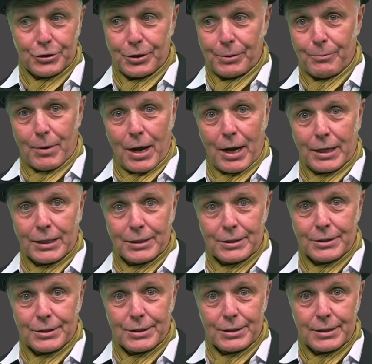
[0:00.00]
the
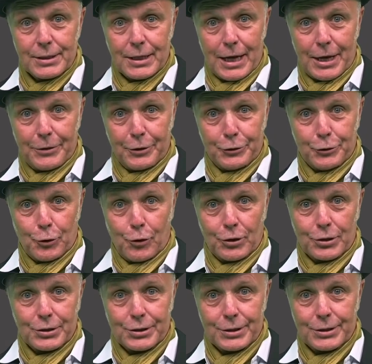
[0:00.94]
mines and the
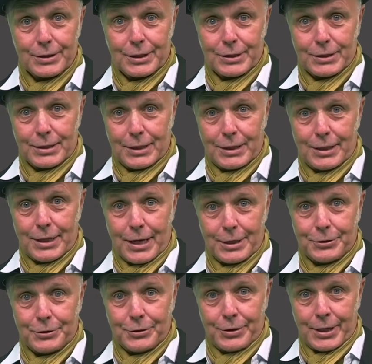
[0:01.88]
docks are still there
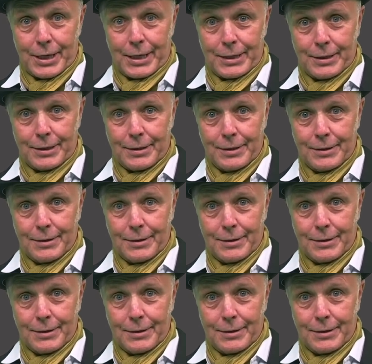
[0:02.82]
today.